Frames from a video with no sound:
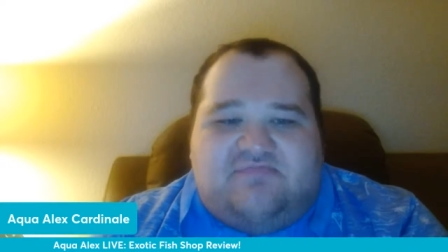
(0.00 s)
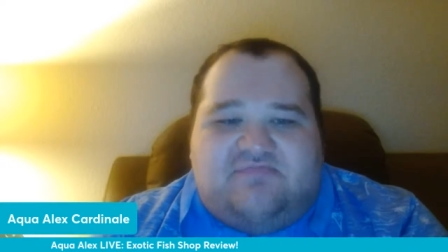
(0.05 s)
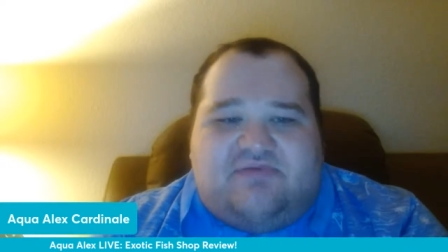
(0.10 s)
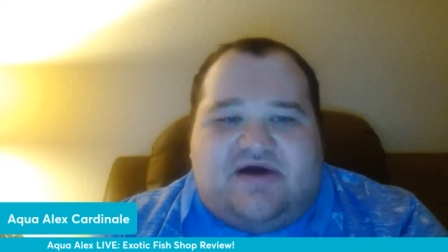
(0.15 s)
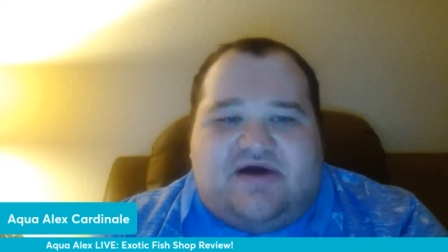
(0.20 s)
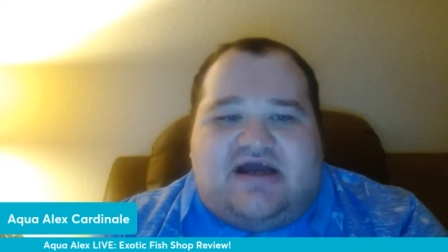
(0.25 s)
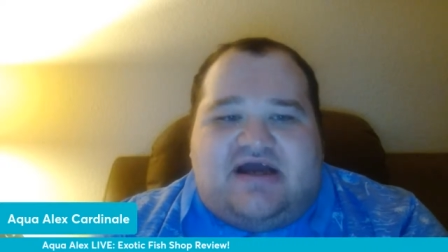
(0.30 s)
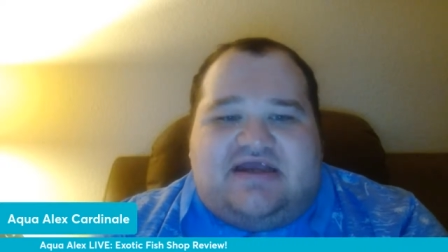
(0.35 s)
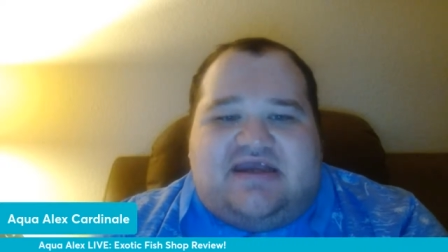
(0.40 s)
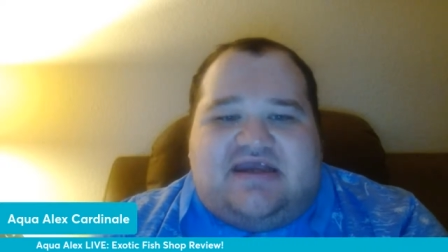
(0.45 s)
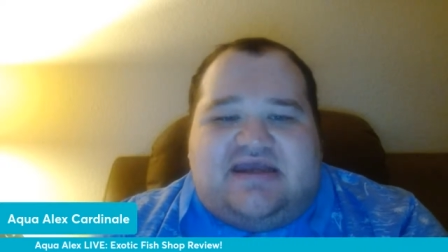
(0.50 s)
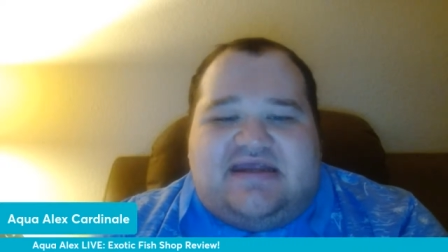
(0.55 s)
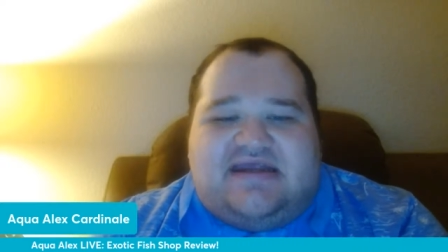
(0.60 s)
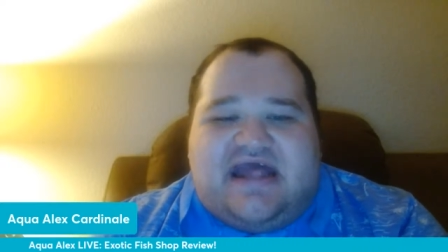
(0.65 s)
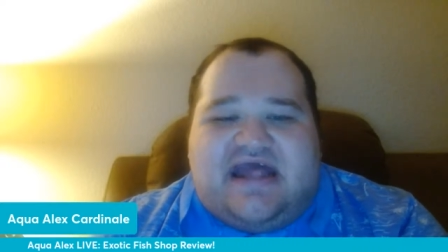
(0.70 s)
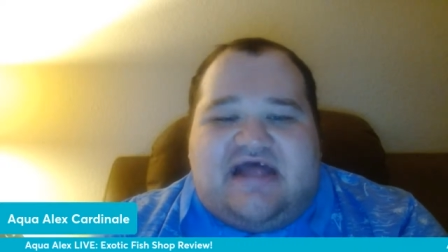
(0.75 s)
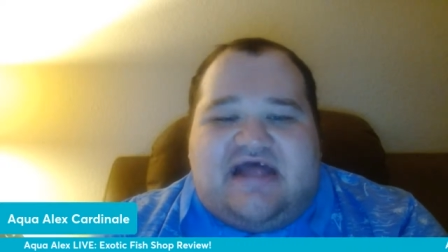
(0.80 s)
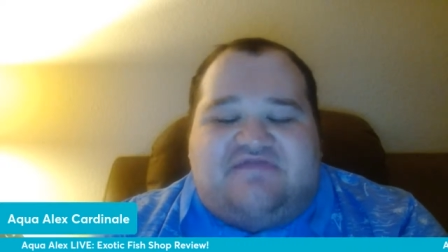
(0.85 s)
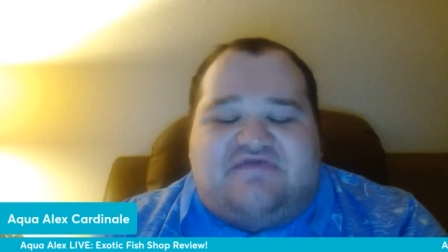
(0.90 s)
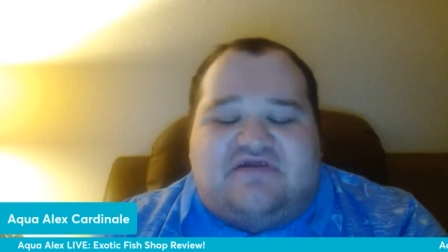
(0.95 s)
but it
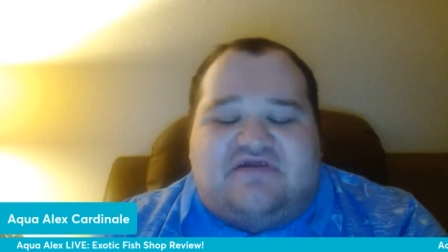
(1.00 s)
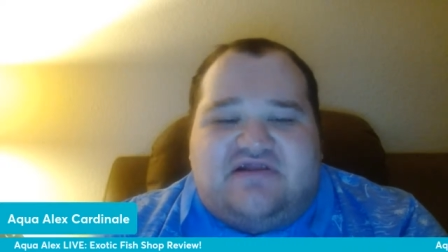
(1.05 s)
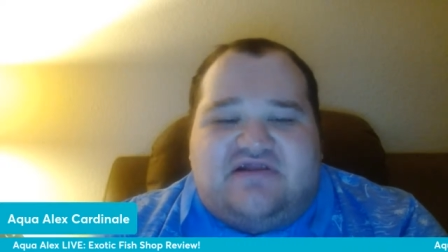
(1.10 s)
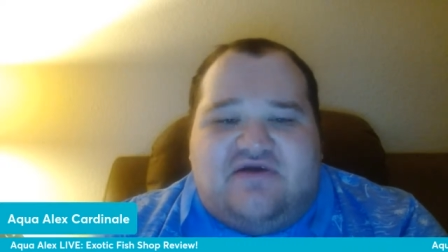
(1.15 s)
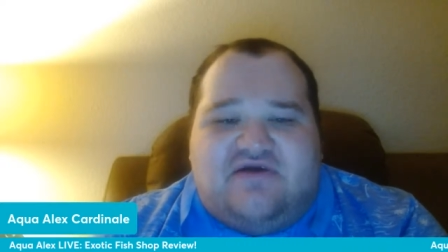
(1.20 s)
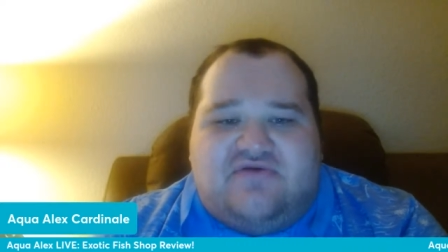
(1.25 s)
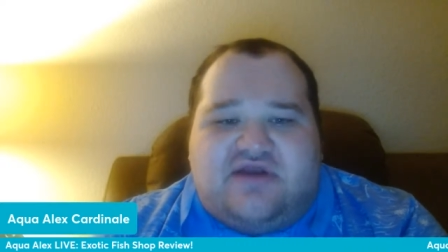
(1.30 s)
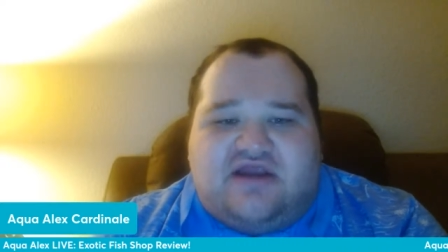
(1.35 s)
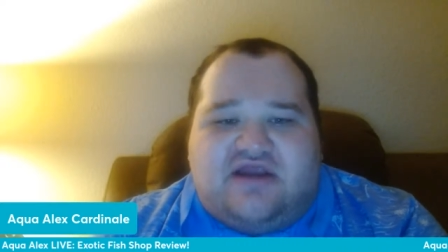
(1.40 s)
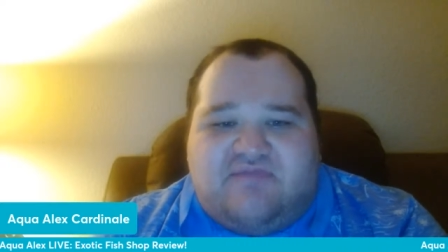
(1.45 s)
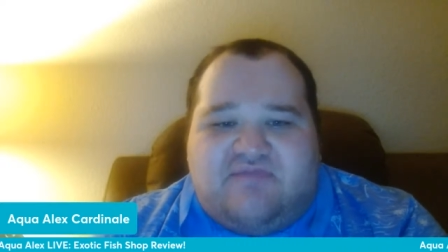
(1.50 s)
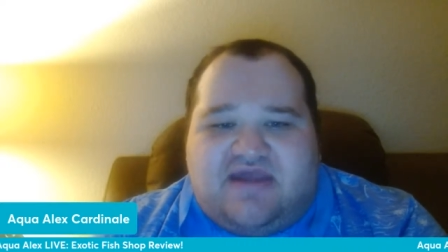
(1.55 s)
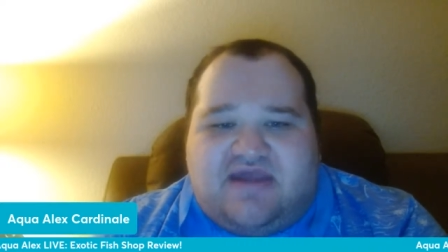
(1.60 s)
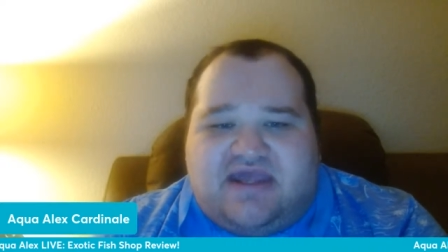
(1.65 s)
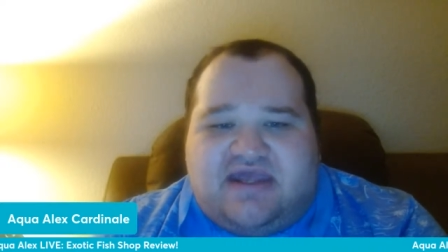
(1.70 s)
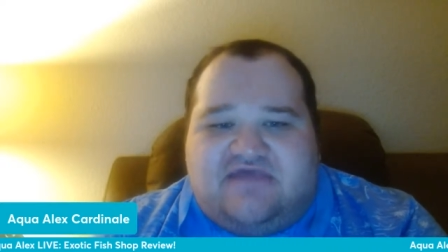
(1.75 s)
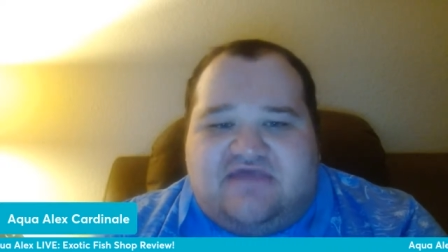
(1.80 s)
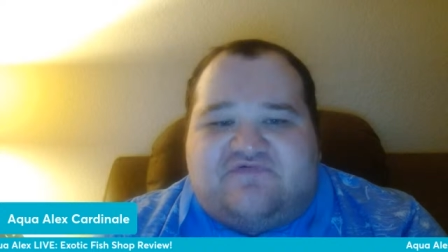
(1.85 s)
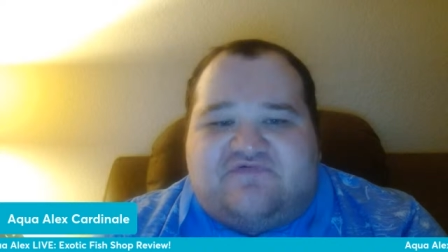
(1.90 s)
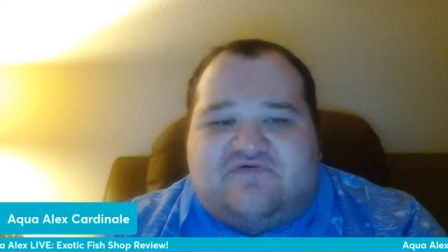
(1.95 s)
has eluded
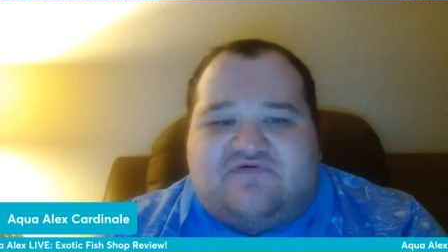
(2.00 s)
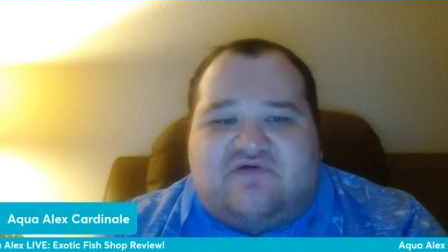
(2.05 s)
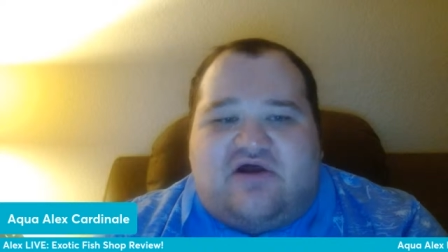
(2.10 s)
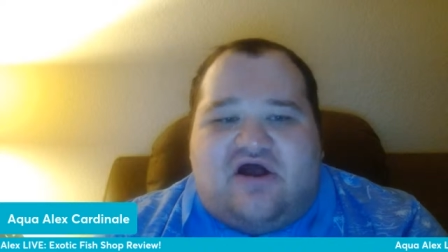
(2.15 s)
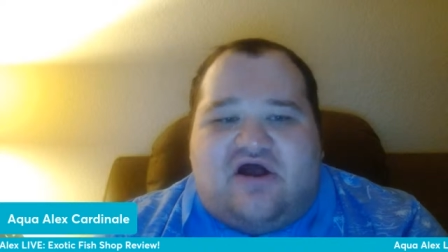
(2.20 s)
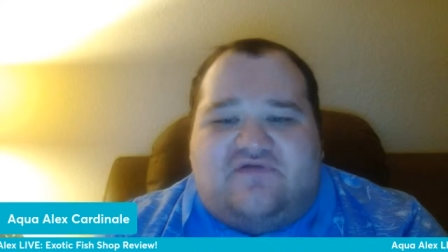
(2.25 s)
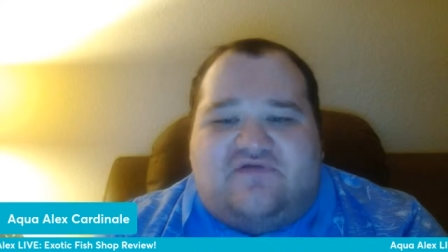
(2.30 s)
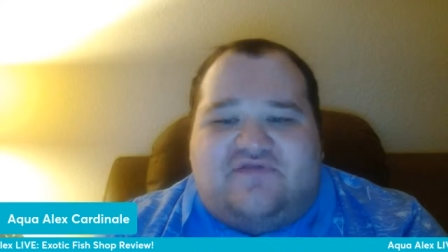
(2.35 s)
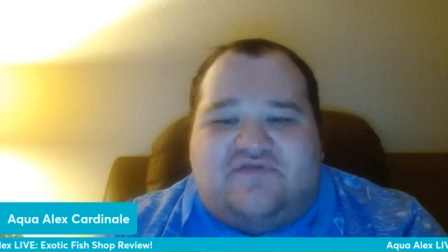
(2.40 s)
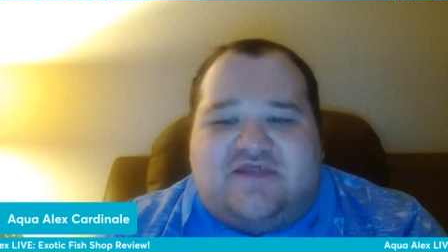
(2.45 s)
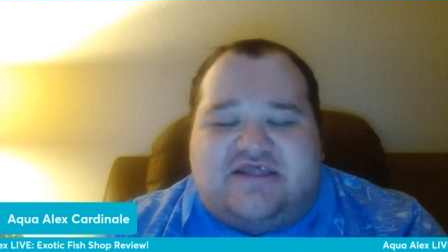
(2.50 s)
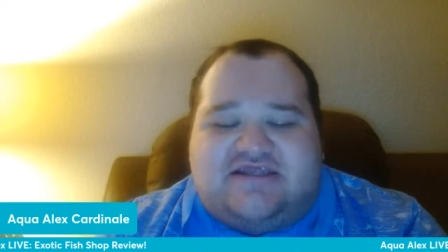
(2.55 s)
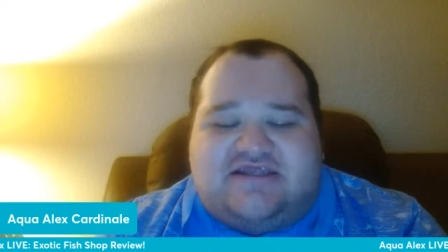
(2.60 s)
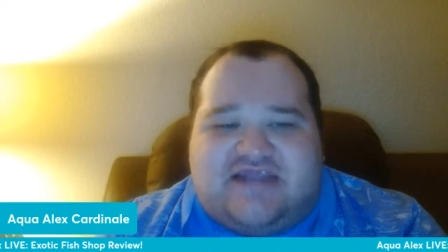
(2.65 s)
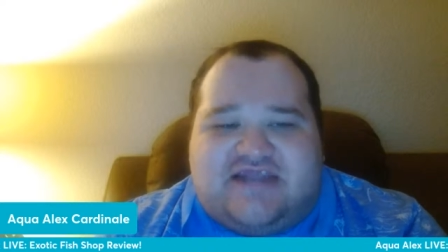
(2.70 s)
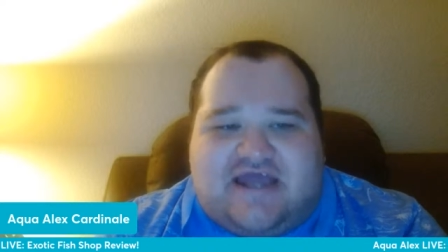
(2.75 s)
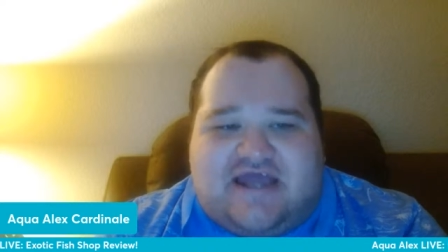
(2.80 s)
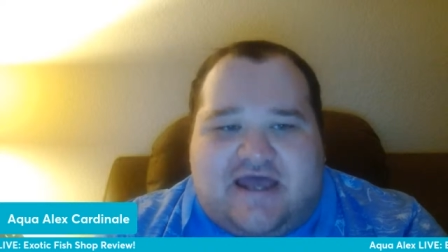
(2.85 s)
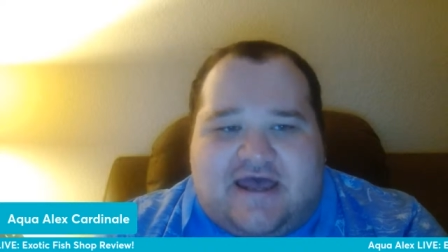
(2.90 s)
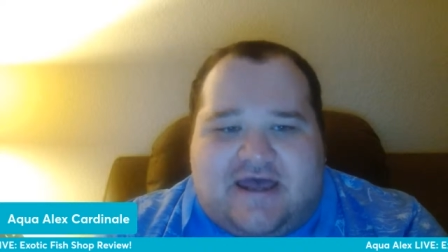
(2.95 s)
me for all this
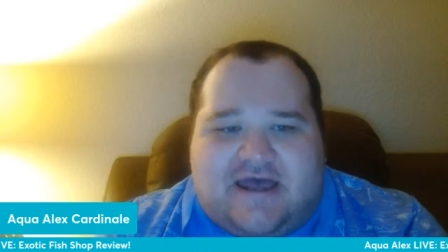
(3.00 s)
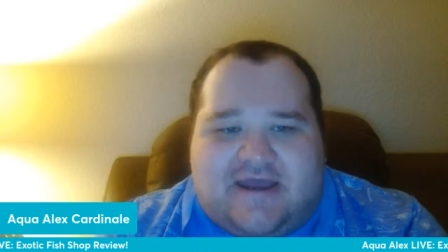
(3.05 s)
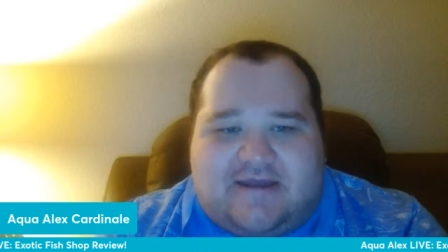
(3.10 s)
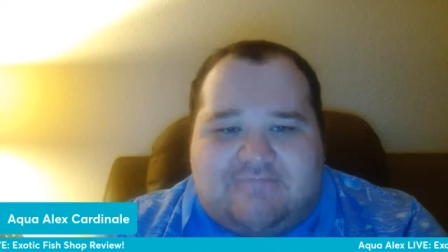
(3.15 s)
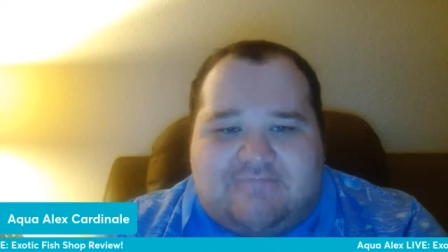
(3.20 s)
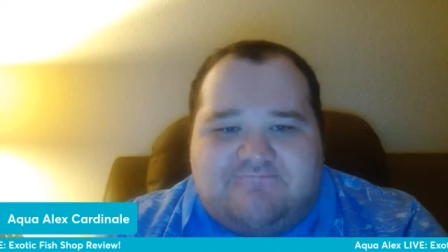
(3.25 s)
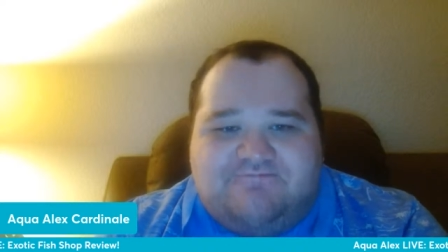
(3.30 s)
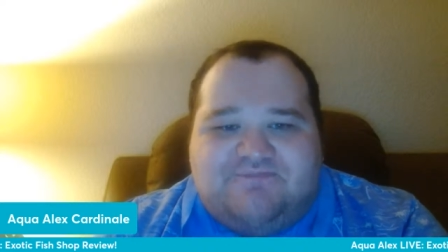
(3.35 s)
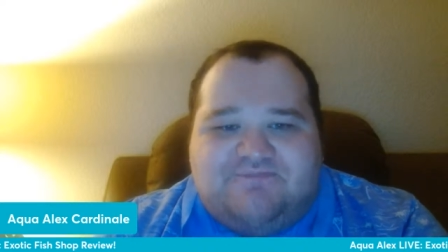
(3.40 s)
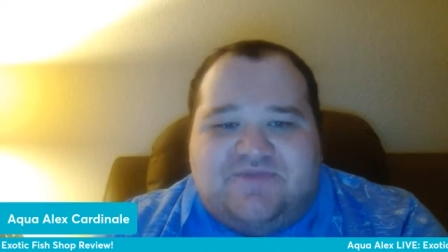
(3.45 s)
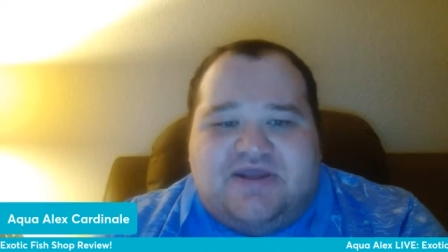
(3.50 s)
time.